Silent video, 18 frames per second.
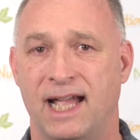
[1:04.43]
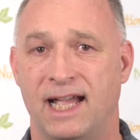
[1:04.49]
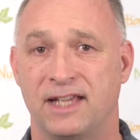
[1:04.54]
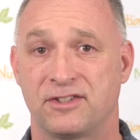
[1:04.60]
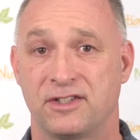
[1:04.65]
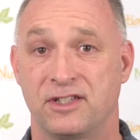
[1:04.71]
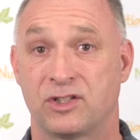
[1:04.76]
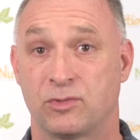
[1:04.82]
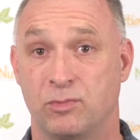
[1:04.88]

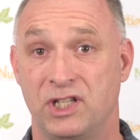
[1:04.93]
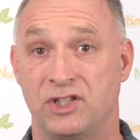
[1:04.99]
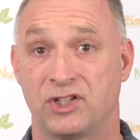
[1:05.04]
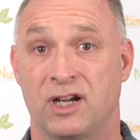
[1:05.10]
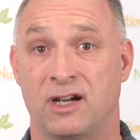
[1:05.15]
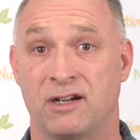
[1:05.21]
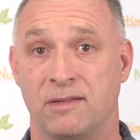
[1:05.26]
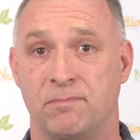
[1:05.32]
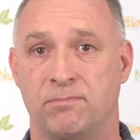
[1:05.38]
acids, which
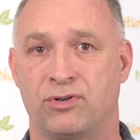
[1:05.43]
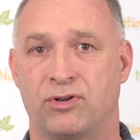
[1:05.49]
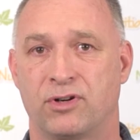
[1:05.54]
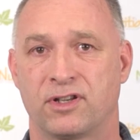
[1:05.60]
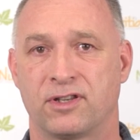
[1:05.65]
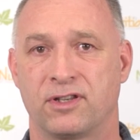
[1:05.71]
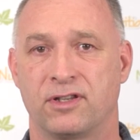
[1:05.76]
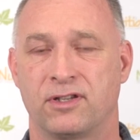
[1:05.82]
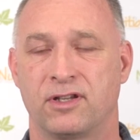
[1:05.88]
are
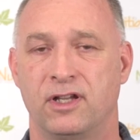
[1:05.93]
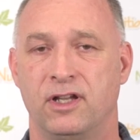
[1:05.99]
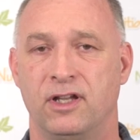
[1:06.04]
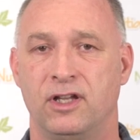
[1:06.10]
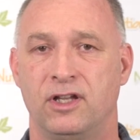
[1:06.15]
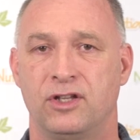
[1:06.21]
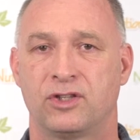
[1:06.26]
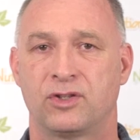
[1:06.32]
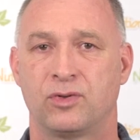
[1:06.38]
important
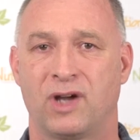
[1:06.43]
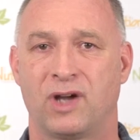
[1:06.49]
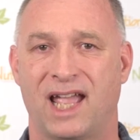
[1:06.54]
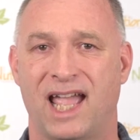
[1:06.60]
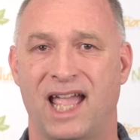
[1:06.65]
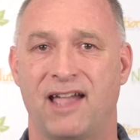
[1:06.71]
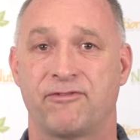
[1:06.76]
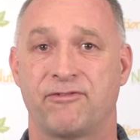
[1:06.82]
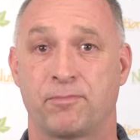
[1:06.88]
to
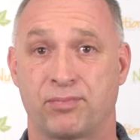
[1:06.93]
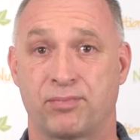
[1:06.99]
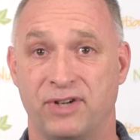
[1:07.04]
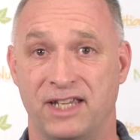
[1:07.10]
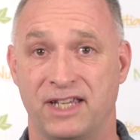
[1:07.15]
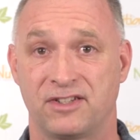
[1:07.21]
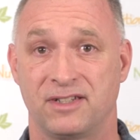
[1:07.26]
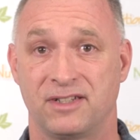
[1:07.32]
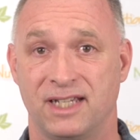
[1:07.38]
have
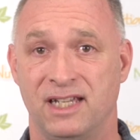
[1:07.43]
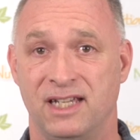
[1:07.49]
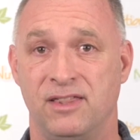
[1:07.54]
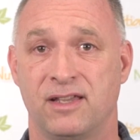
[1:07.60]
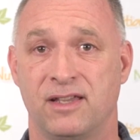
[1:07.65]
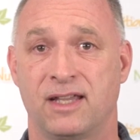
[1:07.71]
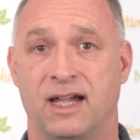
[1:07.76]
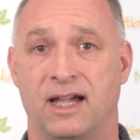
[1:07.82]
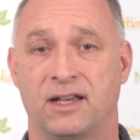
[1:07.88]
present in
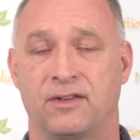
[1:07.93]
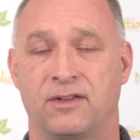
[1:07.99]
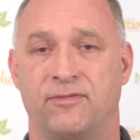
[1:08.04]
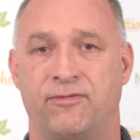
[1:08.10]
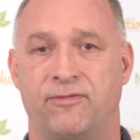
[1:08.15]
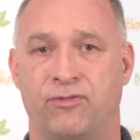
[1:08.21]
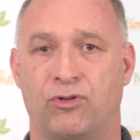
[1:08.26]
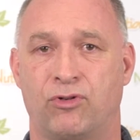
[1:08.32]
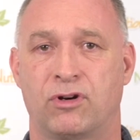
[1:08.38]
the gut
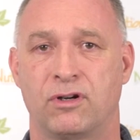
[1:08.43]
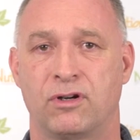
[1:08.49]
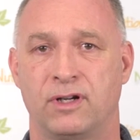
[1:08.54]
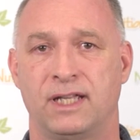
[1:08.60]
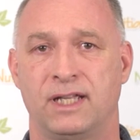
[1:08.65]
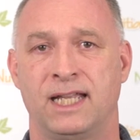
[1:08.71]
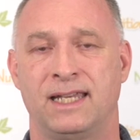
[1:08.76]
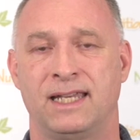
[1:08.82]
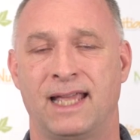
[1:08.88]
for
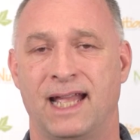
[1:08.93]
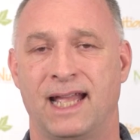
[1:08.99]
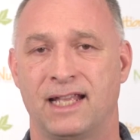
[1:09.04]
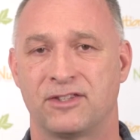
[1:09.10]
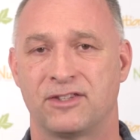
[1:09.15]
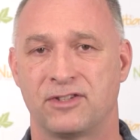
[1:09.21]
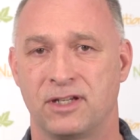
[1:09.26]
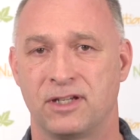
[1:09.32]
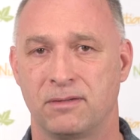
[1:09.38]

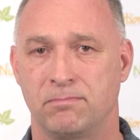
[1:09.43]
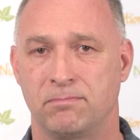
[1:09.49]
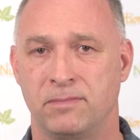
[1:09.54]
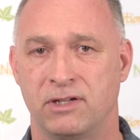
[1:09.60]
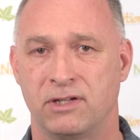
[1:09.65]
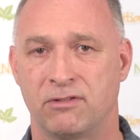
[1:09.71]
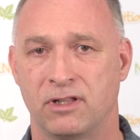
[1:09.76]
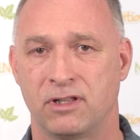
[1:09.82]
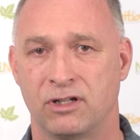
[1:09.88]
enhancing
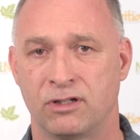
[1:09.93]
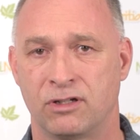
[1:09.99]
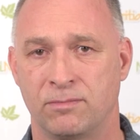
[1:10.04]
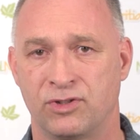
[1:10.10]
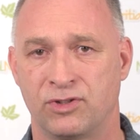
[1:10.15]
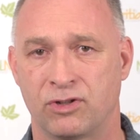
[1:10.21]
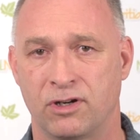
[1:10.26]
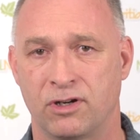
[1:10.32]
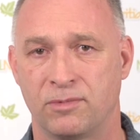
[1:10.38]
mineral
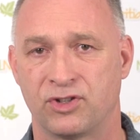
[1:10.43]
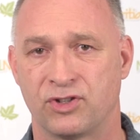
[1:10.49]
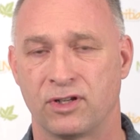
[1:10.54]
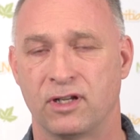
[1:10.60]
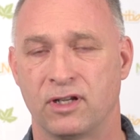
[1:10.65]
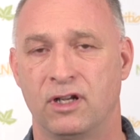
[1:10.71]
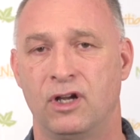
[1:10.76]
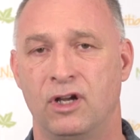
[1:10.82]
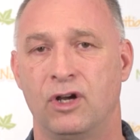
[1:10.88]
absorption.
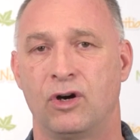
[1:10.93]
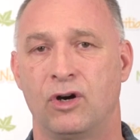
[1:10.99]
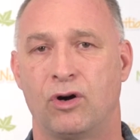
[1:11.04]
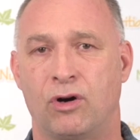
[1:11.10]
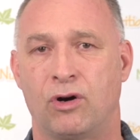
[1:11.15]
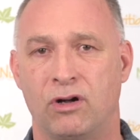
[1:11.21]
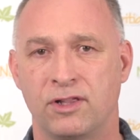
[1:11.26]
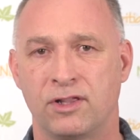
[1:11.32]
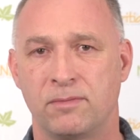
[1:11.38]

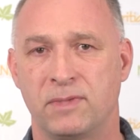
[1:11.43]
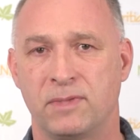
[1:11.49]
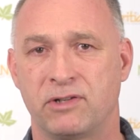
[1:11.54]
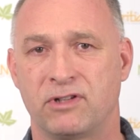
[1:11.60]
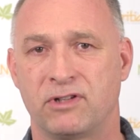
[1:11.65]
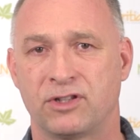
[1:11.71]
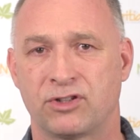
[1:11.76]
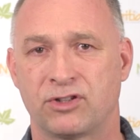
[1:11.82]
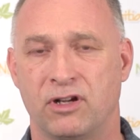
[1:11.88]
All the
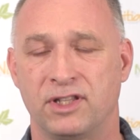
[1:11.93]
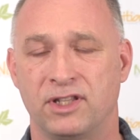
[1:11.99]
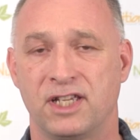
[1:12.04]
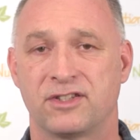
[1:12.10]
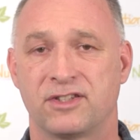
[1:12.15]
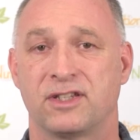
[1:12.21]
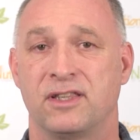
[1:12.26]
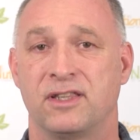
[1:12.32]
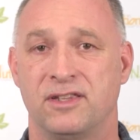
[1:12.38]
mineral
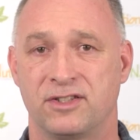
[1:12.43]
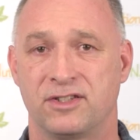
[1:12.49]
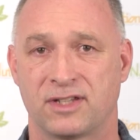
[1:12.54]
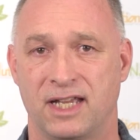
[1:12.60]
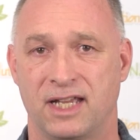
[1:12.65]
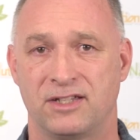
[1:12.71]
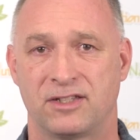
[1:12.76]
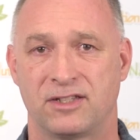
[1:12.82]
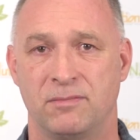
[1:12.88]
tonics, in this
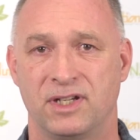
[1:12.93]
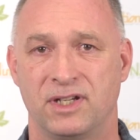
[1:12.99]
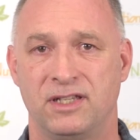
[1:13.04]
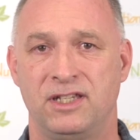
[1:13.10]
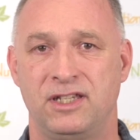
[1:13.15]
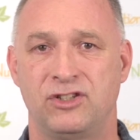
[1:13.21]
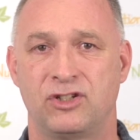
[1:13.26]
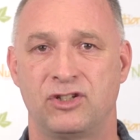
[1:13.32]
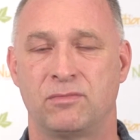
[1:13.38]
case the
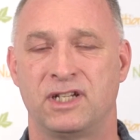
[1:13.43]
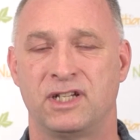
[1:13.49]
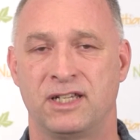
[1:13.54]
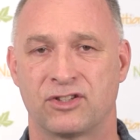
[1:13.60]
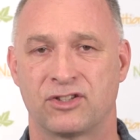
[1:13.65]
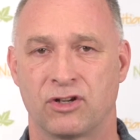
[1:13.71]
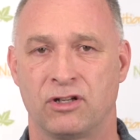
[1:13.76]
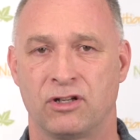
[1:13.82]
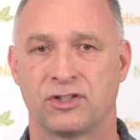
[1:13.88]
magnesium,
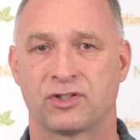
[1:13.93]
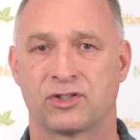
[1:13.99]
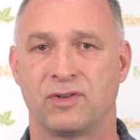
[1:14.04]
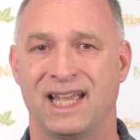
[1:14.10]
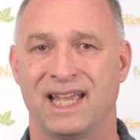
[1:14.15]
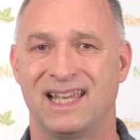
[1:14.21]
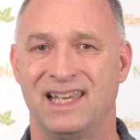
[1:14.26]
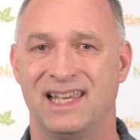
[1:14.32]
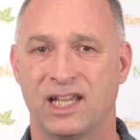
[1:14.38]
is also
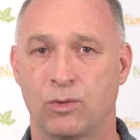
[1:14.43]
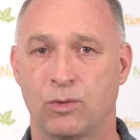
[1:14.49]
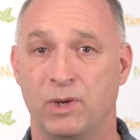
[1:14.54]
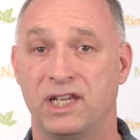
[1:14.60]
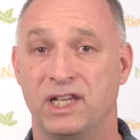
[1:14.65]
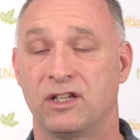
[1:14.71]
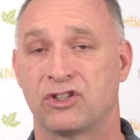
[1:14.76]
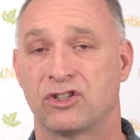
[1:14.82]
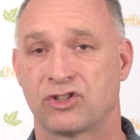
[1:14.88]
a
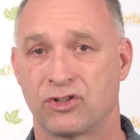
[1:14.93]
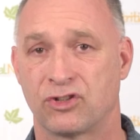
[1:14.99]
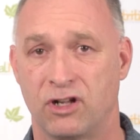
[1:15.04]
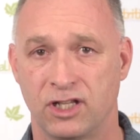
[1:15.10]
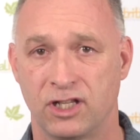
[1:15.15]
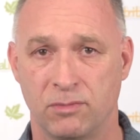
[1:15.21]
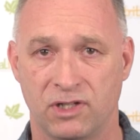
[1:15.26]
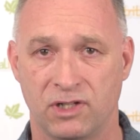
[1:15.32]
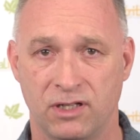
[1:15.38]
liquid
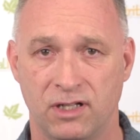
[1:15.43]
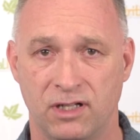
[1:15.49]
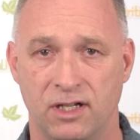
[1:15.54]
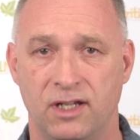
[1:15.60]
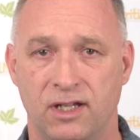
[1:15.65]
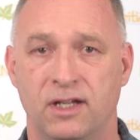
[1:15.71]
soluble